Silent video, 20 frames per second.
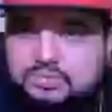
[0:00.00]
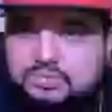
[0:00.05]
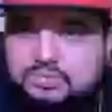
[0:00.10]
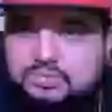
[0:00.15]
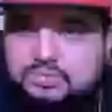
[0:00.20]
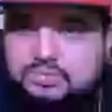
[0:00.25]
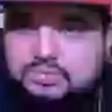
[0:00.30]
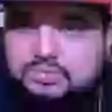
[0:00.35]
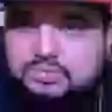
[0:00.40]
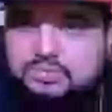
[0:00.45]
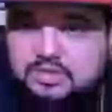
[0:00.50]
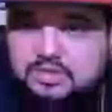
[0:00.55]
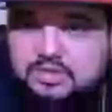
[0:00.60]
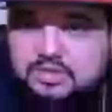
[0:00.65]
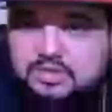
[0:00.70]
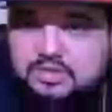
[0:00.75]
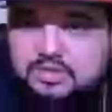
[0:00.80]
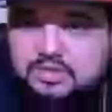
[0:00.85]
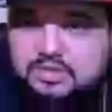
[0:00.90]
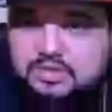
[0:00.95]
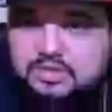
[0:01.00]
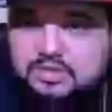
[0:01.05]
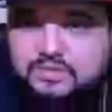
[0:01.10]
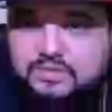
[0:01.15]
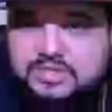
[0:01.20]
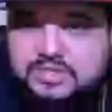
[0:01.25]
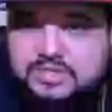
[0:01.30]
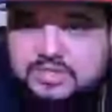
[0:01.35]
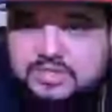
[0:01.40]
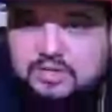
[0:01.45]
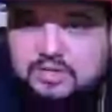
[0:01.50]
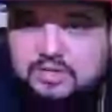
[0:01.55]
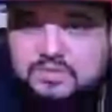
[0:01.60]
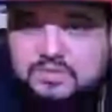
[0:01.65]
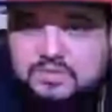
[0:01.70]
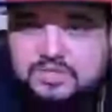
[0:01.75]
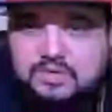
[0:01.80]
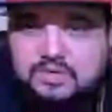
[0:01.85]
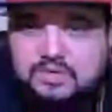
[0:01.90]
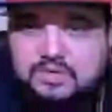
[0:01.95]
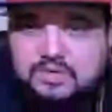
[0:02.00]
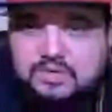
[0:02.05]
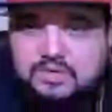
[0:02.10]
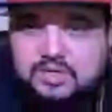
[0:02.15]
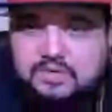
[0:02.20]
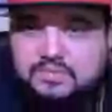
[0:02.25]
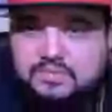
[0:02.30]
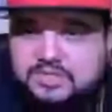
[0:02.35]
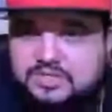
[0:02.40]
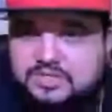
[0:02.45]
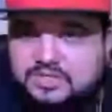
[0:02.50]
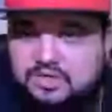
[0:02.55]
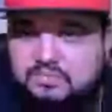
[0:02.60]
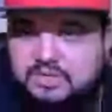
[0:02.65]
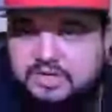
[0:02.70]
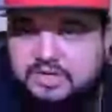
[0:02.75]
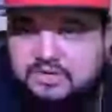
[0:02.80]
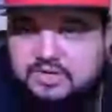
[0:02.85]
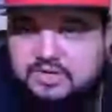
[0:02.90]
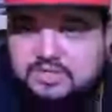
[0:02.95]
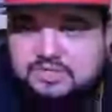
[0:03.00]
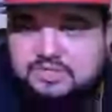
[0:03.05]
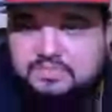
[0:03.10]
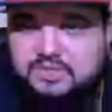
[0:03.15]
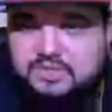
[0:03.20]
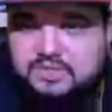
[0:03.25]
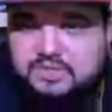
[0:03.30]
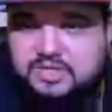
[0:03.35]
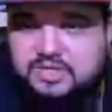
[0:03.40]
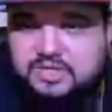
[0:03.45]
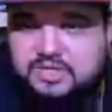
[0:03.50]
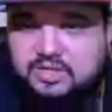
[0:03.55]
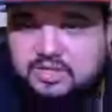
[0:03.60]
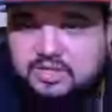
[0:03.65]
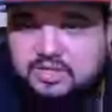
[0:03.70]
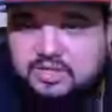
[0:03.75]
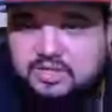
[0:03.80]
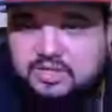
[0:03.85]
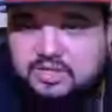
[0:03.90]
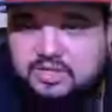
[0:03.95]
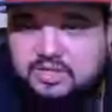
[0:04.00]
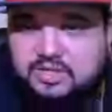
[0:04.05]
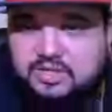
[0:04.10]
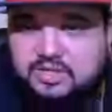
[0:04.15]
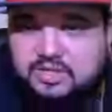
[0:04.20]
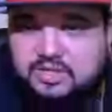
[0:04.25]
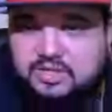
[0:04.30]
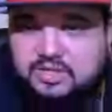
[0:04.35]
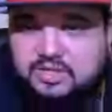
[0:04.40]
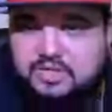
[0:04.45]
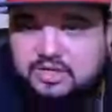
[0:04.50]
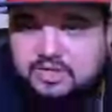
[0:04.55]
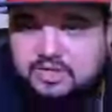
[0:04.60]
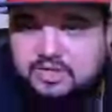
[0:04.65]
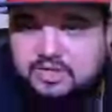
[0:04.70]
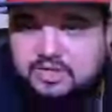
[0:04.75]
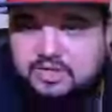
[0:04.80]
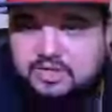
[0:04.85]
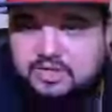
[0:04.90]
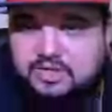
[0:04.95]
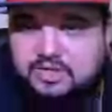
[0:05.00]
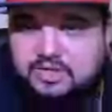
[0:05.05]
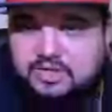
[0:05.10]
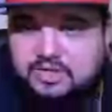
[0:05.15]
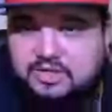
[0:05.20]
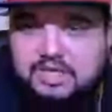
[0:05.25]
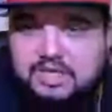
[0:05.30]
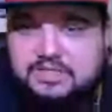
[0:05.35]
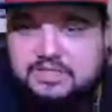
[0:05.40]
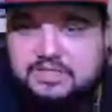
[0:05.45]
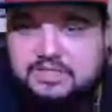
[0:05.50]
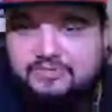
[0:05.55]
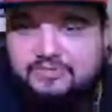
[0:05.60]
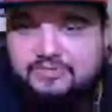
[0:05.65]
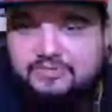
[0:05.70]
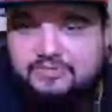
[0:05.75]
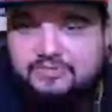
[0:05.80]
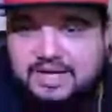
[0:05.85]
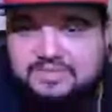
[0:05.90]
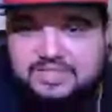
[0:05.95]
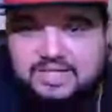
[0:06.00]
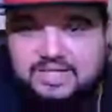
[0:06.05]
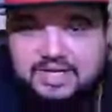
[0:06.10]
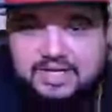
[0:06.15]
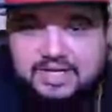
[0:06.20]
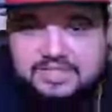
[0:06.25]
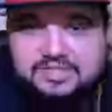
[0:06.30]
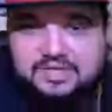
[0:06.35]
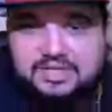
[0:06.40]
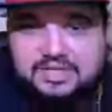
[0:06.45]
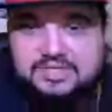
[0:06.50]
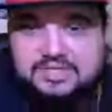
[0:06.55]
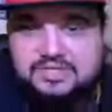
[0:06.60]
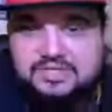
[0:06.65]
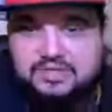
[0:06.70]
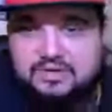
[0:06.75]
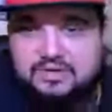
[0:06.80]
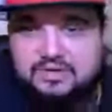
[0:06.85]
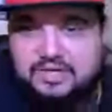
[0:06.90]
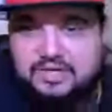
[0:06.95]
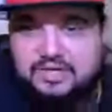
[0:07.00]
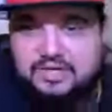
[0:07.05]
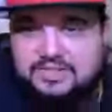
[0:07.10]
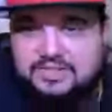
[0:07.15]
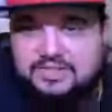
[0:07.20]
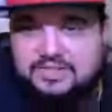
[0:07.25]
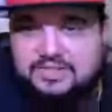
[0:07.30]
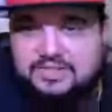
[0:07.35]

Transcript: Let's see here. Good night, Ray Stone. What's going on, Ray Stone? Minecraft Super Killer. Give me some fives, guys, so I can just go ahead and